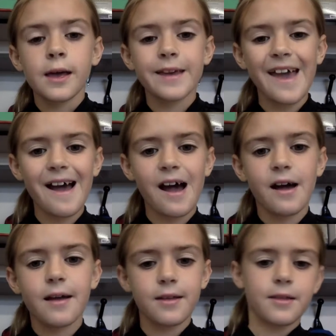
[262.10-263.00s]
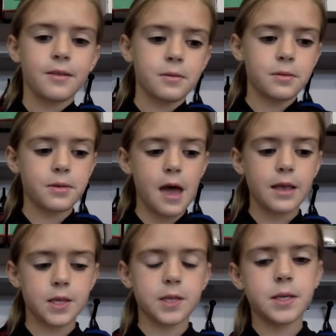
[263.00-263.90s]
yeah,
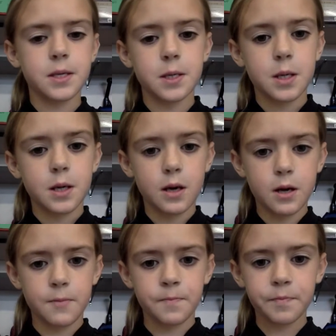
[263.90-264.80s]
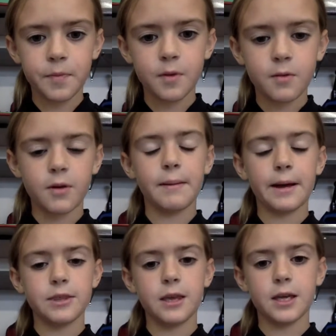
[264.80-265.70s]
that's
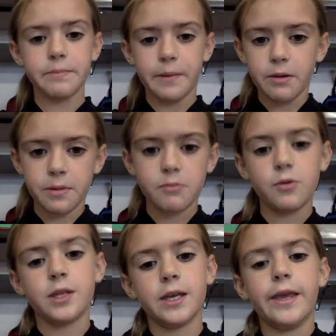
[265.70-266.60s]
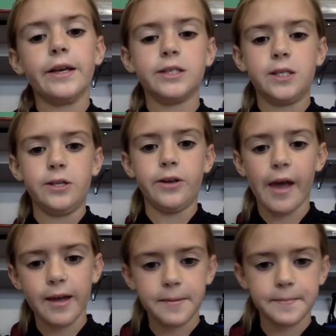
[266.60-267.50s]
about the experiment we did yesterday.